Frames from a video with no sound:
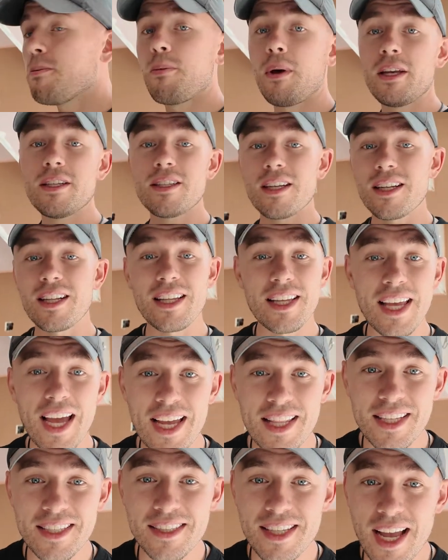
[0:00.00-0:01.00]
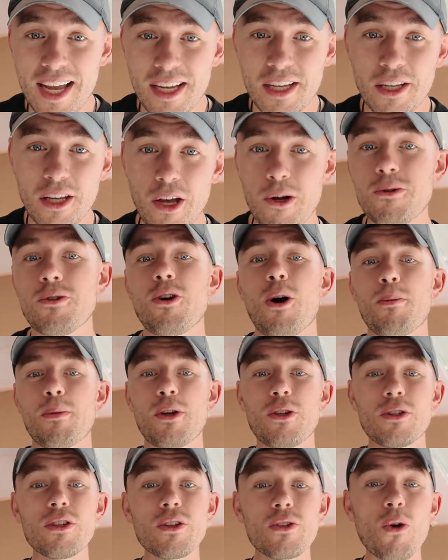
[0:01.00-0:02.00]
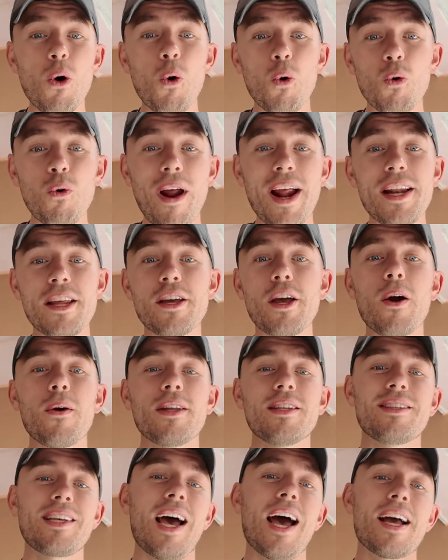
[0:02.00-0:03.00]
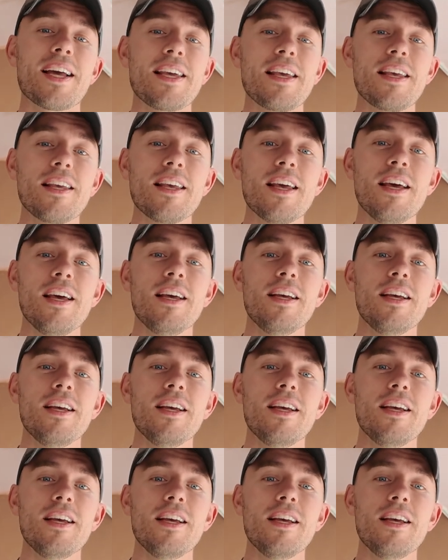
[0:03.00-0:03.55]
basically getting the second coat on because it's already going tacky.